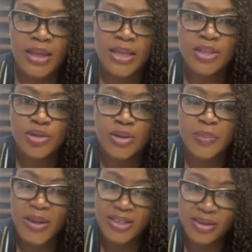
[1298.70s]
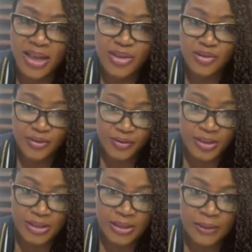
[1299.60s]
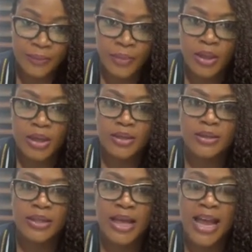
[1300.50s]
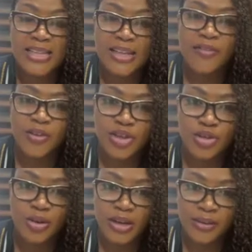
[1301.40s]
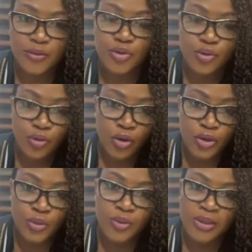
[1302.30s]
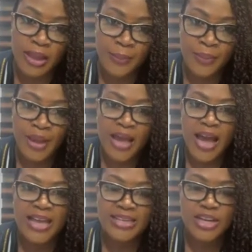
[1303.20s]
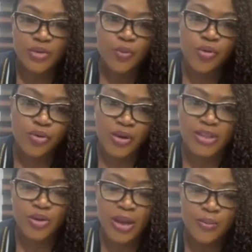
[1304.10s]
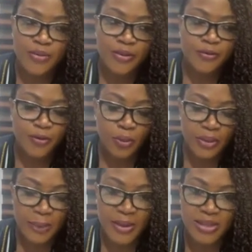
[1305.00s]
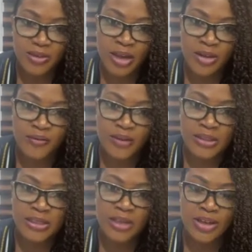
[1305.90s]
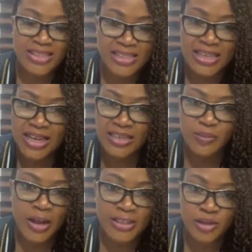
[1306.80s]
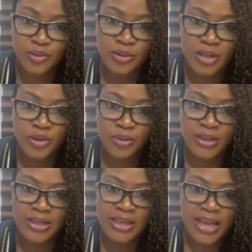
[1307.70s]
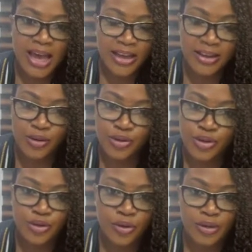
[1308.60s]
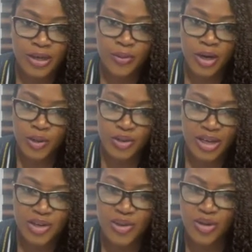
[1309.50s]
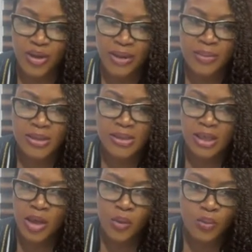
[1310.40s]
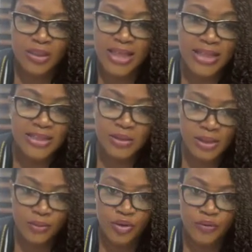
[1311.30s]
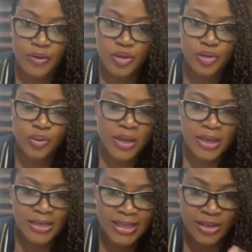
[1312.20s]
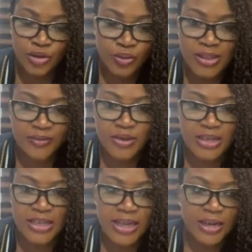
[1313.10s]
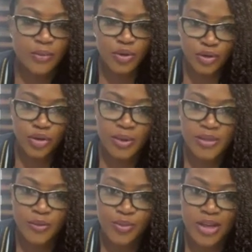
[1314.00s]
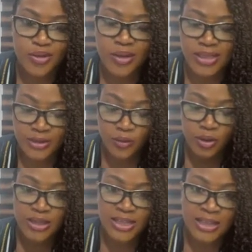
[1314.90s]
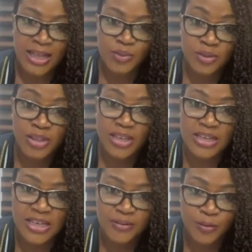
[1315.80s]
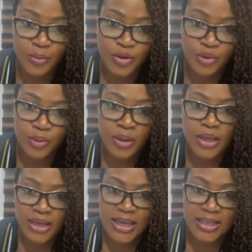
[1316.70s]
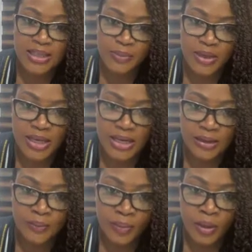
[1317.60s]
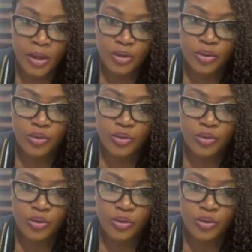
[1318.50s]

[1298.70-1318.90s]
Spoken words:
So the particular university that has that foundation level, you go through them and then you progress. So you're moving from that particular university, you're seen as a student already, and you're doing your undergraduate, you're doing your MSc with that same university. So they don't even need any more documents from you, as long as they've collected that which they need from you in the beginning, you know.